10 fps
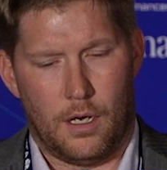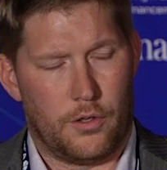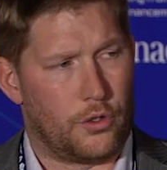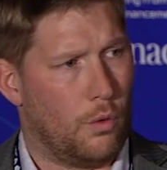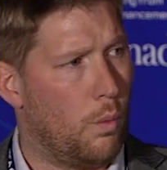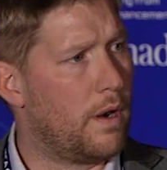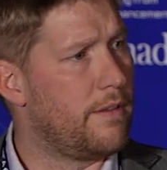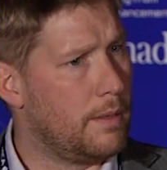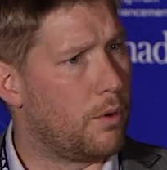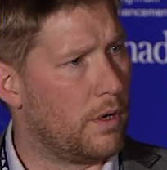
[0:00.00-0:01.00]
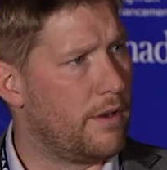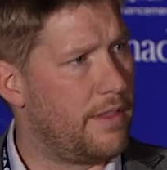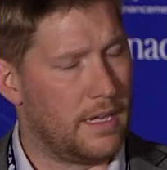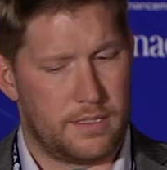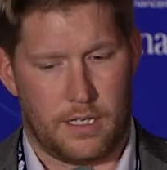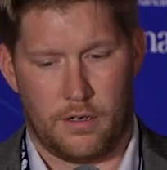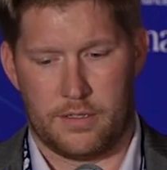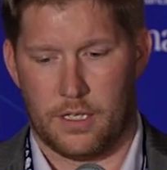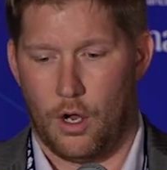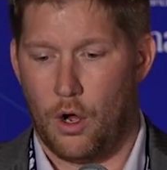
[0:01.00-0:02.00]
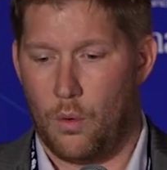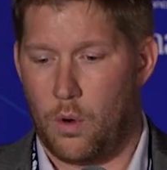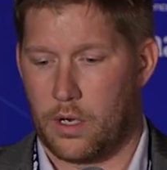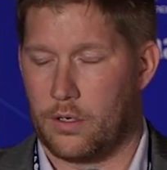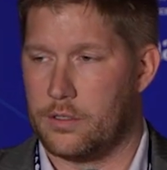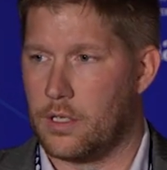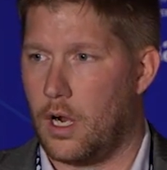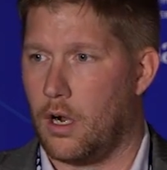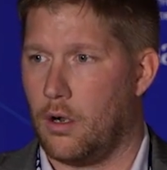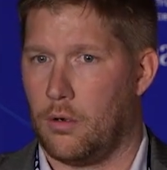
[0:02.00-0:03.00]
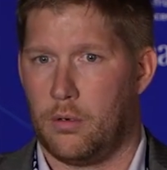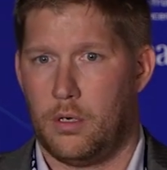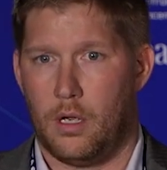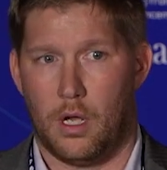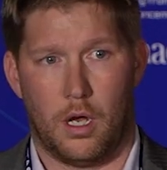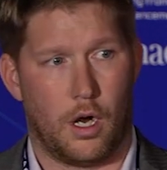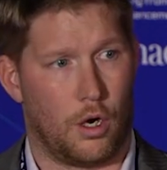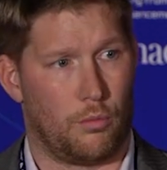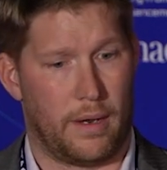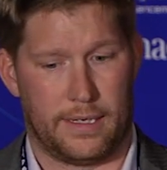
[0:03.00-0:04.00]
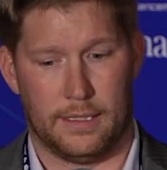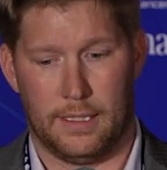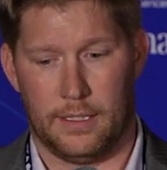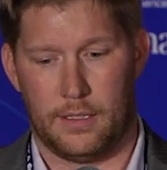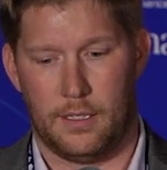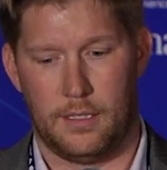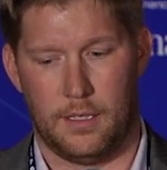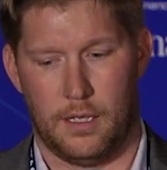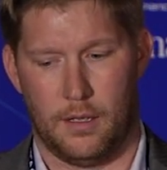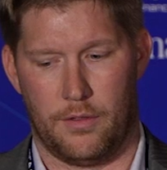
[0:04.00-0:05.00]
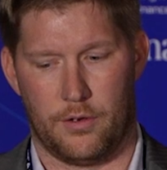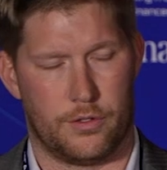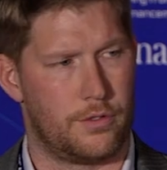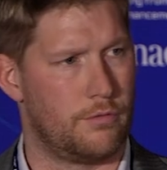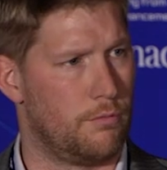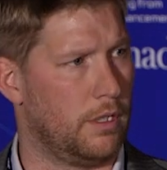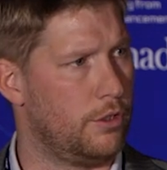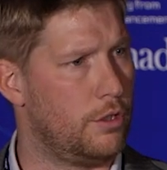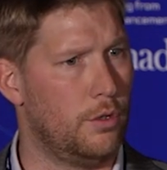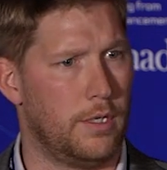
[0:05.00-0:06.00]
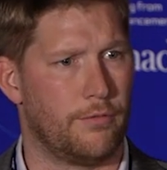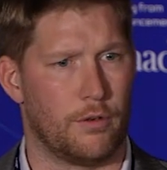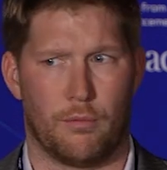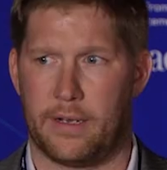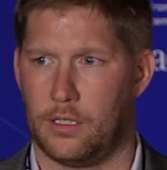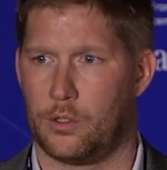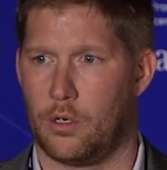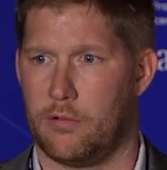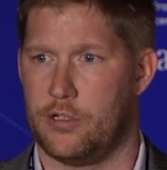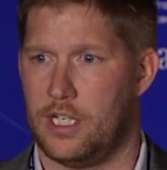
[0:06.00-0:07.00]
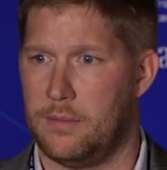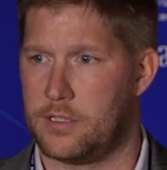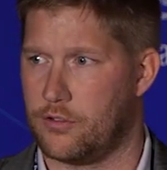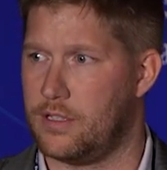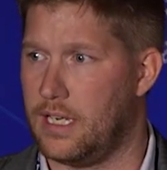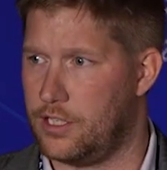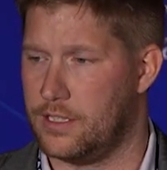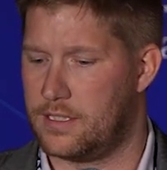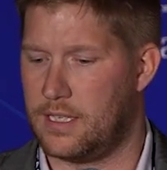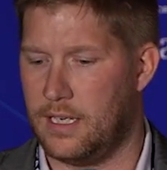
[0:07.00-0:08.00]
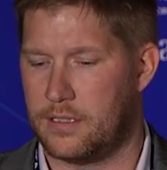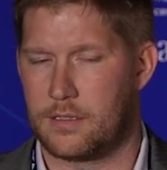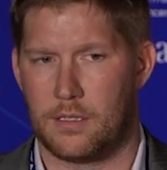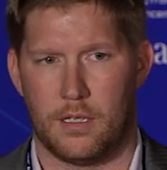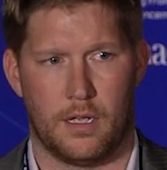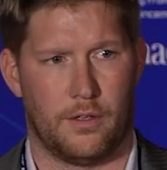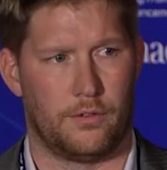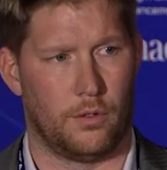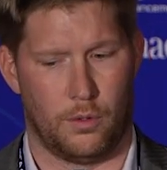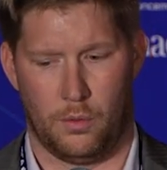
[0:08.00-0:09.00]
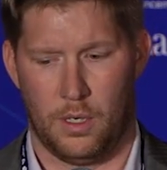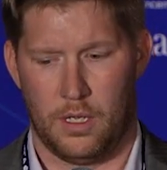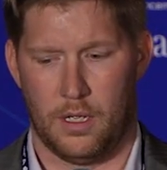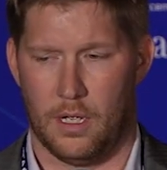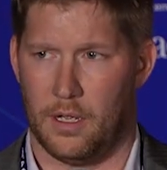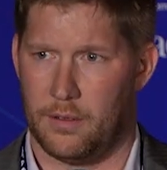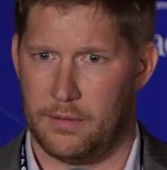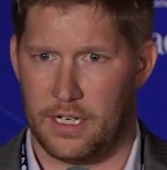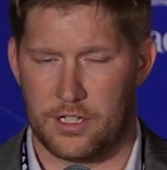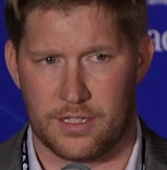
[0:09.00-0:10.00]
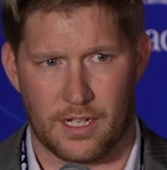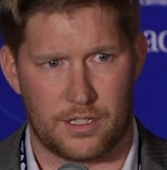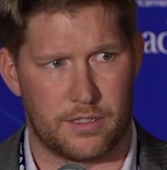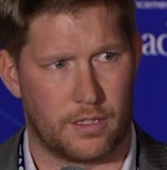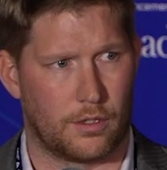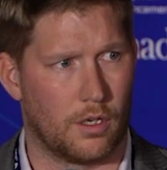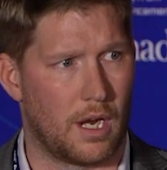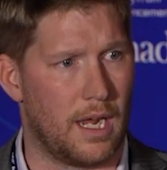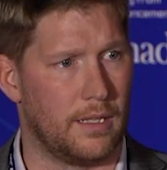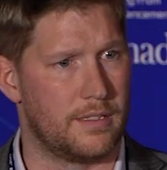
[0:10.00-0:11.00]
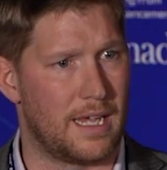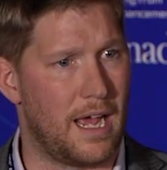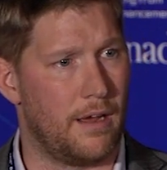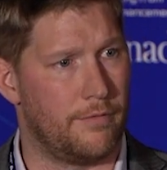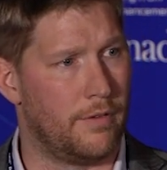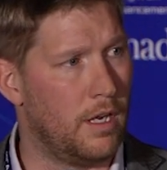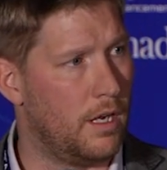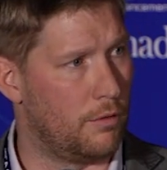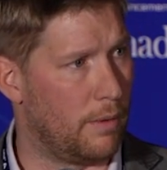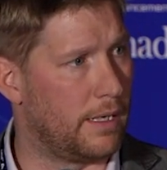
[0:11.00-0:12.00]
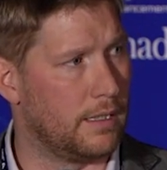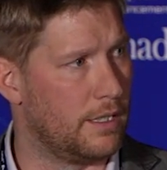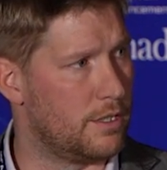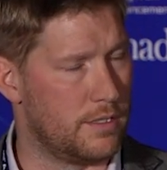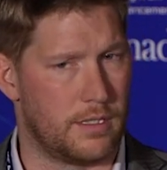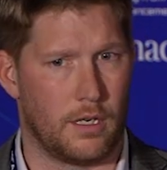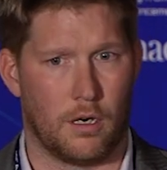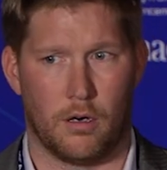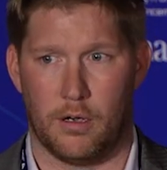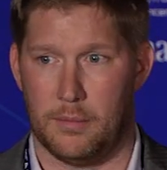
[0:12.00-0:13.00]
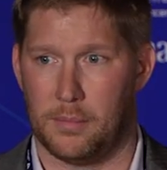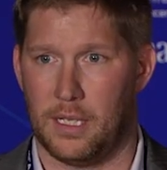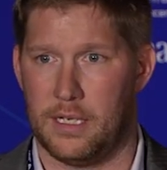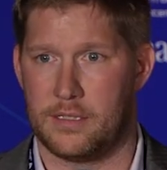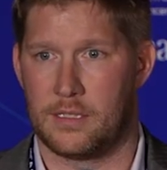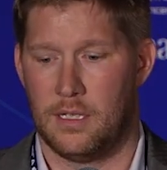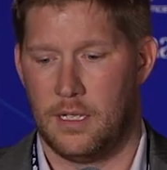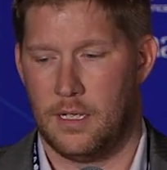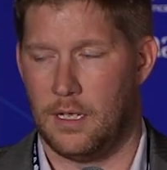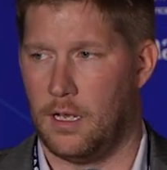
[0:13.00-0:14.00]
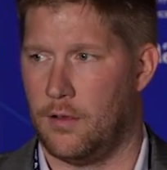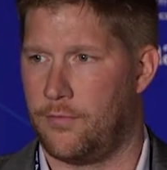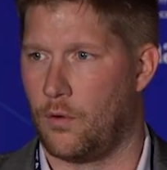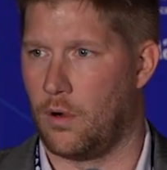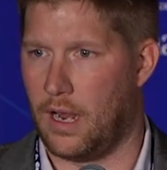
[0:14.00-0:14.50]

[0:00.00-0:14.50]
So one of the important things here is that all waters are regulated. There's really 2 different regulatory regimes. There's nation states. Nations such as the Cook Islands have regulations that are in place for